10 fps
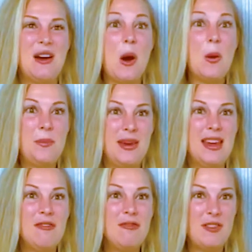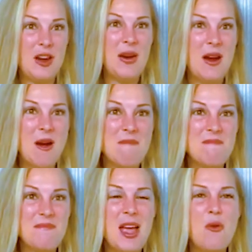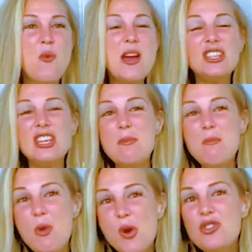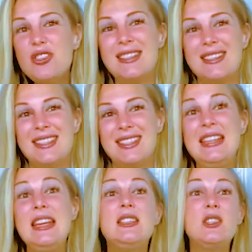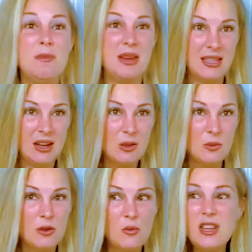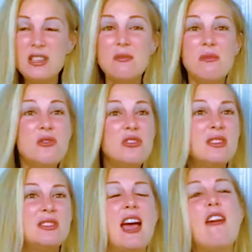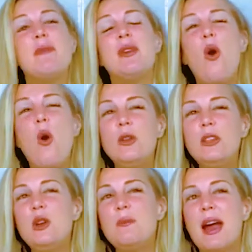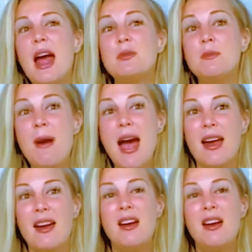are being flaring up, which emotions needs to be dealt with, which emotions have been holding you perhaps back